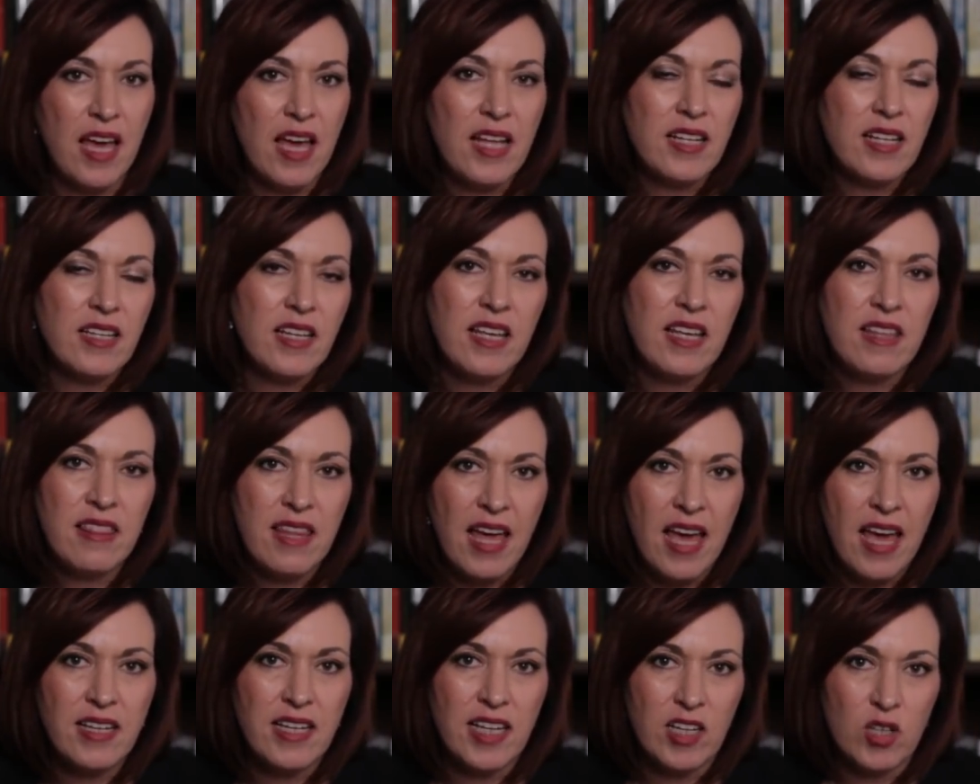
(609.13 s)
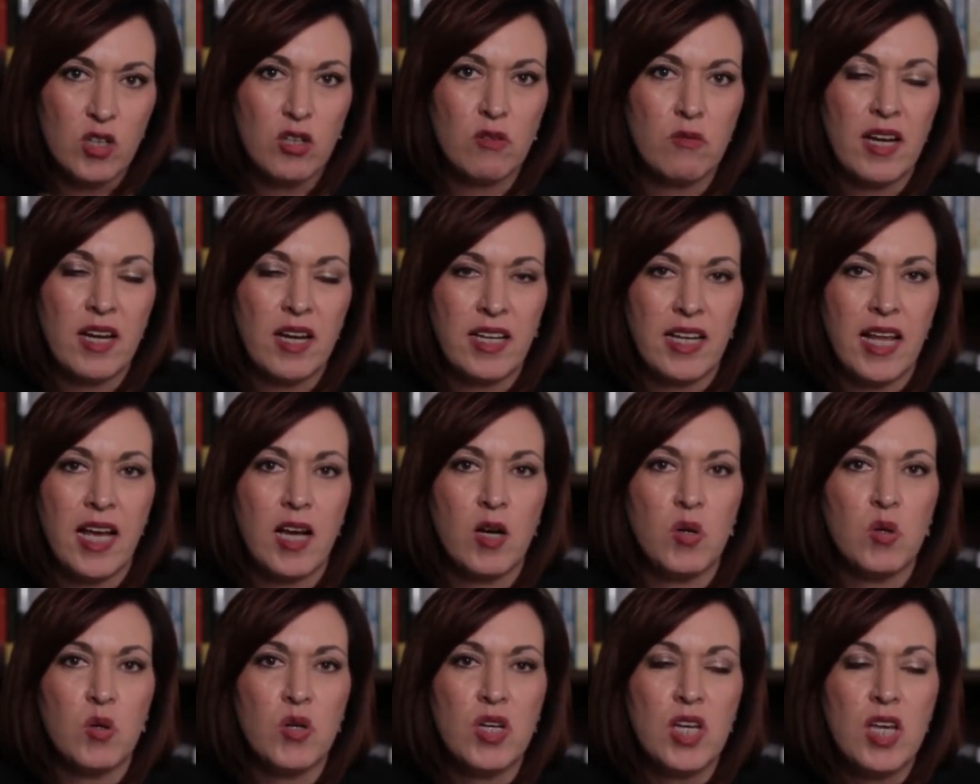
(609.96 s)
That we're in that in that
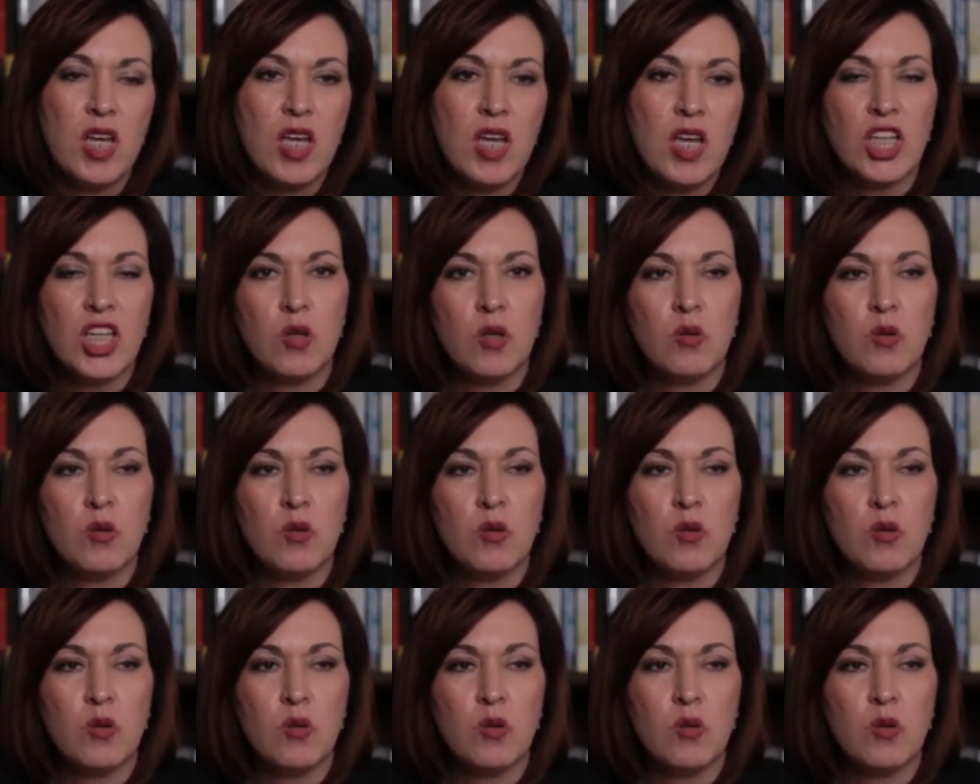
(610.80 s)
era right now.